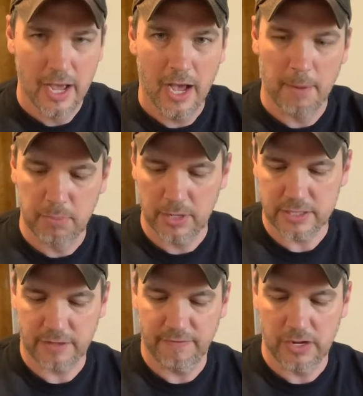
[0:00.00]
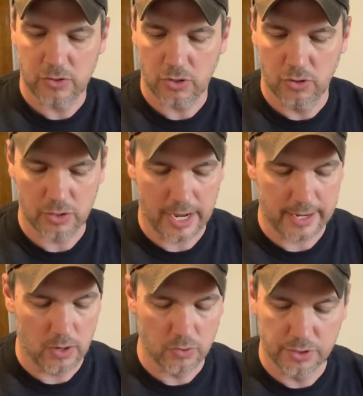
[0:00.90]
Uh, plus the Velcro will kind
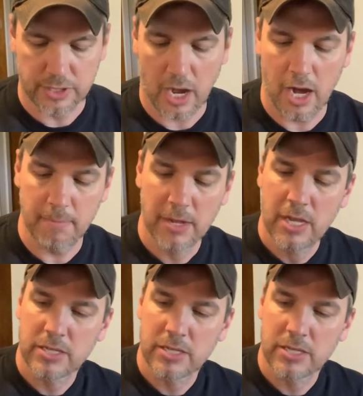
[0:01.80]
of hold the top.